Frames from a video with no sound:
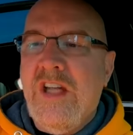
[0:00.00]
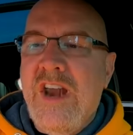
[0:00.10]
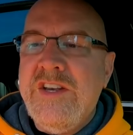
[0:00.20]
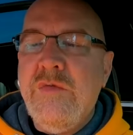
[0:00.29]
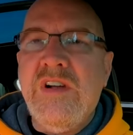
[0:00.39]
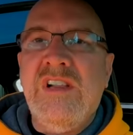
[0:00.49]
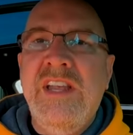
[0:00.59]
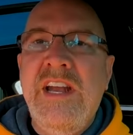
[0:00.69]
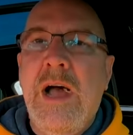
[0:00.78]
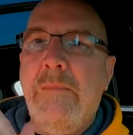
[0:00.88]
gotta do a
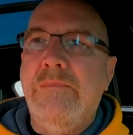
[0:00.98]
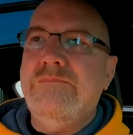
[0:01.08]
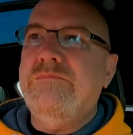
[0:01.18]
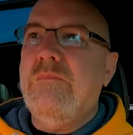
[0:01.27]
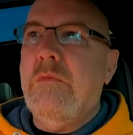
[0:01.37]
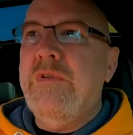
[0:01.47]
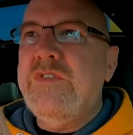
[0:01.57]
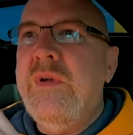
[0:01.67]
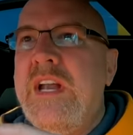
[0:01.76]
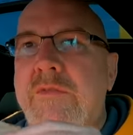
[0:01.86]
cleanup
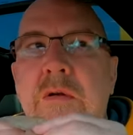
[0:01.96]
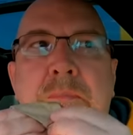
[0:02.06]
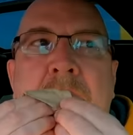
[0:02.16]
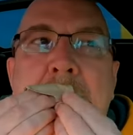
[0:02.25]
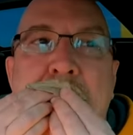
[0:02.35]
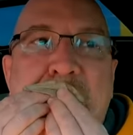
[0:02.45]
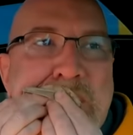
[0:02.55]
between every bite.